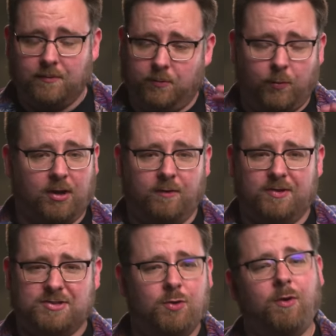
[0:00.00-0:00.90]
well
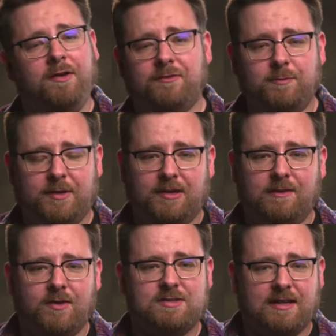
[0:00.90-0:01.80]
over 200
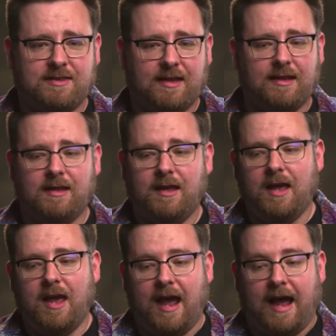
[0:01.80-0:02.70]
million views, I think.
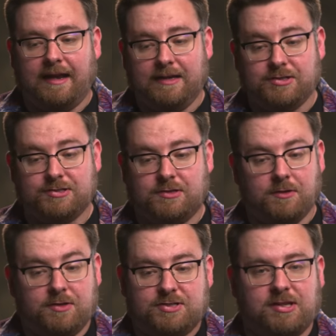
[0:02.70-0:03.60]
And it just
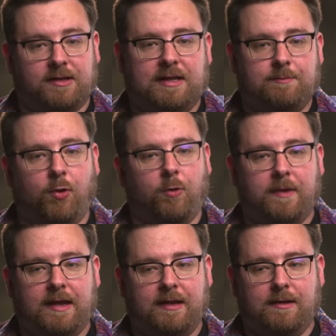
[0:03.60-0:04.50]
suddenly bought
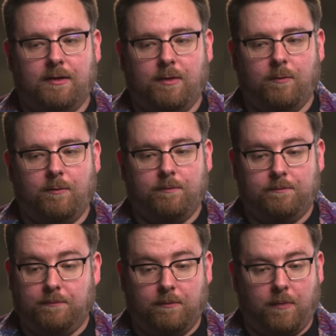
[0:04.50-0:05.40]
me
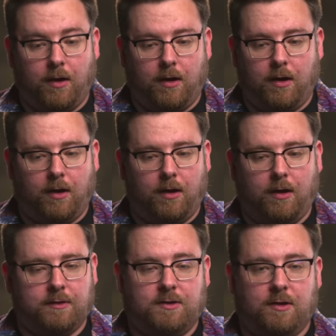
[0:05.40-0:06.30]

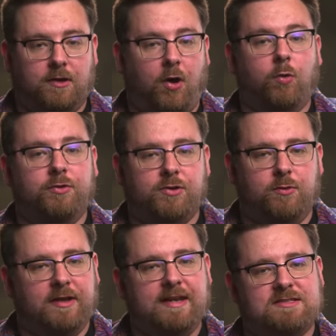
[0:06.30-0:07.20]
a whole
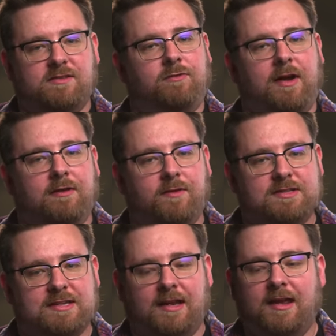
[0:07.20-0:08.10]
new lease of
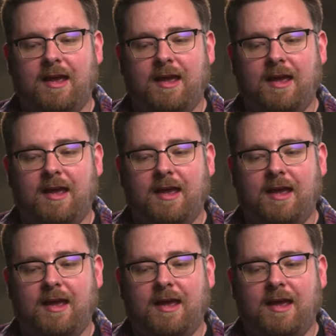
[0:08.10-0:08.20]
relevancy.